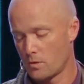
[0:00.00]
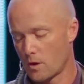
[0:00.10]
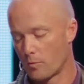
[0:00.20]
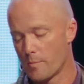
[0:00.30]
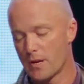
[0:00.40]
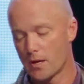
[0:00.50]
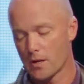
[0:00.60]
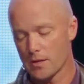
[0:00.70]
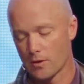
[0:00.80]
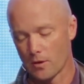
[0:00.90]
a remnant
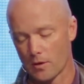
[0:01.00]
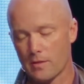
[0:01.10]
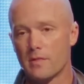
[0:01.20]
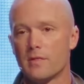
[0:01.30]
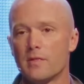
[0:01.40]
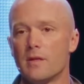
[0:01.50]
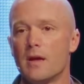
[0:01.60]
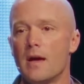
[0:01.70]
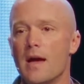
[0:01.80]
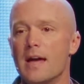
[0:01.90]
on the earth
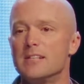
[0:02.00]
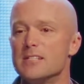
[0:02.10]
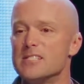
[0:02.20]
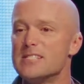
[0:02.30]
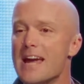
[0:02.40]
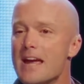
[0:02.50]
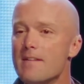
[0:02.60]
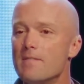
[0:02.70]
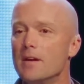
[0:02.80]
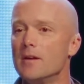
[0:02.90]
and to
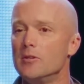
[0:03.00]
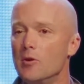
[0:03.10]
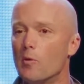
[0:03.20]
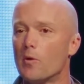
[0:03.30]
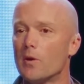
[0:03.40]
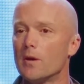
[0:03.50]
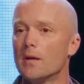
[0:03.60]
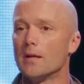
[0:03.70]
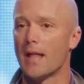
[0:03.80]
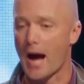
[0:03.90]
save your
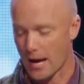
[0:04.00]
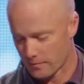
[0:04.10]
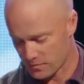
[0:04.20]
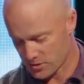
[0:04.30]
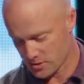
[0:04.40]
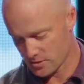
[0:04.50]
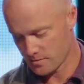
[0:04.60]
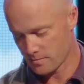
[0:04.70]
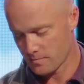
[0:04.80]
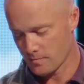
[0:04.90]

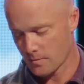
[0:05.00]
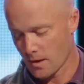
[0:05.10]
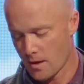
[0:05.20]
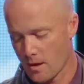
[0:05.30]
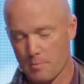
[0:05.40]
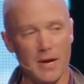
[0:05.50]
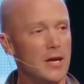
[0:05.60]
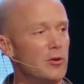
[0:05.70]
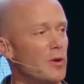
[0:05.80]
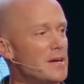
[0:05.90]
lives by
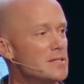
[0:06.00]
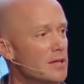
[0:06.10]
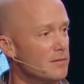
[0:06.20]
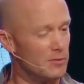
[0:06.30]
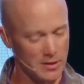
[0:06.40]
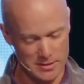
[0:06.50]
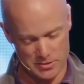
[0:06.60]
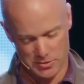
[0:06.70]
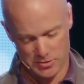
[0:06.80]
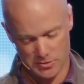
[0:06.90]
a great
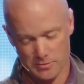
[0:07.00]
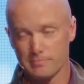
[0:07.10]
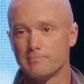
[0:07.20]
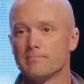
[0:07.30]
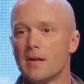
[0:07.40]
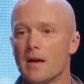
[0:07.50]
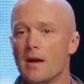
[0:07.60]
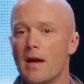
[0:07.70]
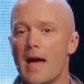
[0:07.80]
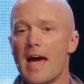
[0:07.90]
deliverance.
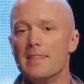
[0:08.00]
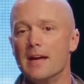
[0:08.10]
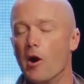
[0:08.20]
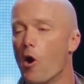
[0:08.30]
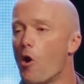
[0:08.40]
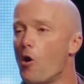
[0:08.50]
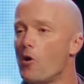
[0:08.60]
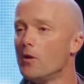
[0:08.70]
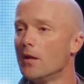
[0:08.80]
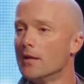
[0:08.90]
And they
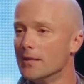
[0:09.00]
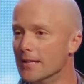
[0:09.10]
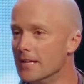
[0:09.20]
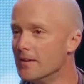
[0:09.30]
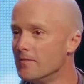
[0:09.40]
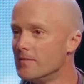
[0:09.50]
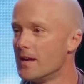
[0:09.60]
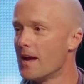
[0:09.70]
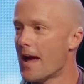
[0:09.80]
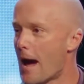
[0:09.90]
all
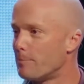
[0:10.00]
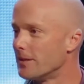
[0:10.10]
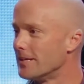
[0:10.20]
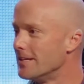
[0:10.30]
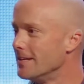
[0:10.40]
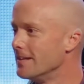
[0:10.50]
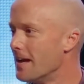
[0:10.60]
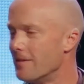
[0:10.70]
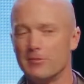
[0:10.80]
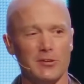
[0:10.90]
lived happily
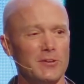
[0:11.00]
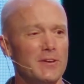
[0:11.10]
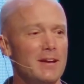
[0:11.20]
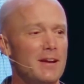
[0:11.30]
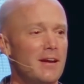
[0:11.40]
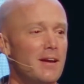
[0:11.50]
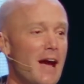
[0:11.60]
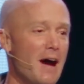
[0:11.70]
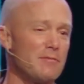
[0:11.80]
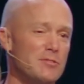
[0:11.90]
ever
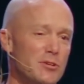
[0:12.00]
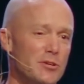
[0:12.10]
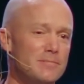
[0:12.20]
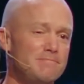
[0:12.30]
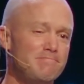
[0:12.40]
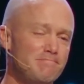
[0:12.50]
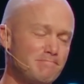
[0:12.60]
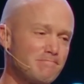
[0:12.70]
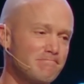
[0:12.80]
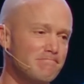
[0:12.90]
after.
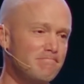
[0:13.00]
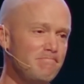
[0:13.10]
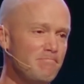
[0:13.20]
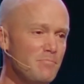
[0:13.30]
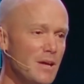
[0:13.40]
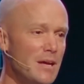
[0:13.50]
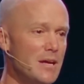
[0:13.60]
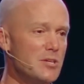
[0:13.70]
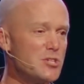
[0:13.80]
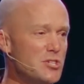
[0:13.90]

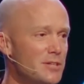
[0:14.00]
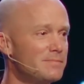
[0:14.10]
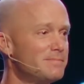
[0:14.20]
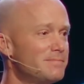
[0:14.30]
Ish.